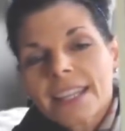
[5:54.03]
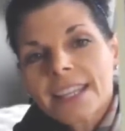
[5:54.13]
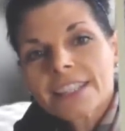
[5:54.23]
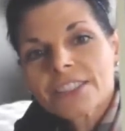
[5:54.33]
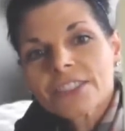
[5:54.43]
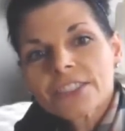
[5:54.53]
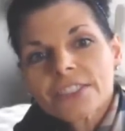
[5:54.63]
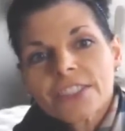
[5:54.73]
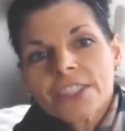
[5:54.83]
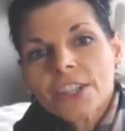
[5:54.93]
It's just,
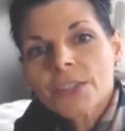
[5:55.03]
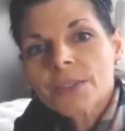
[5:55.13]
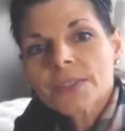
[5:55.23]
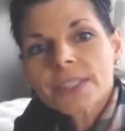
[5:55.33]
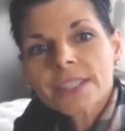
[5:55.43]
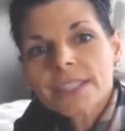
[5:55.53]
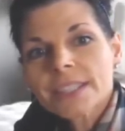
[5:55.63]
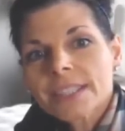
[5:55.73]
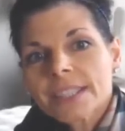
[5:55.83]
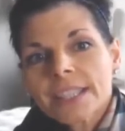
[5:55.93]
you know,
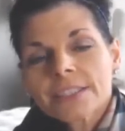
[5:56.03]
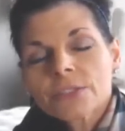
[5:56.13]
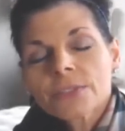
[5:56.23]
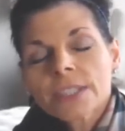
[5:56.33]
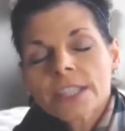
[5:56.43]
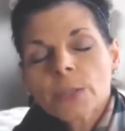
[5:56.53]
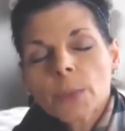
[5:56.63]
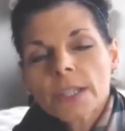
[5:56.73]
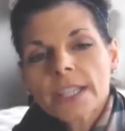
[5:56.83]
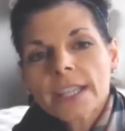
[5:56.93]
it's really
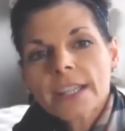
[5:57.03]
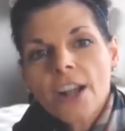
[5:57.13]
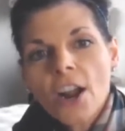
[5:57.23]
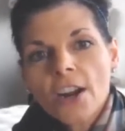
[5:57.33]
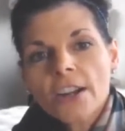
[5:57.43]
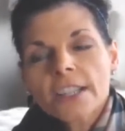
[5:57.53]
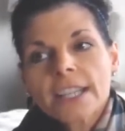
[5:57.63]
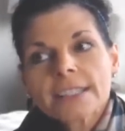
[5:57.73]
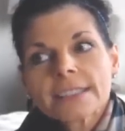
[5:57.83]
working hard and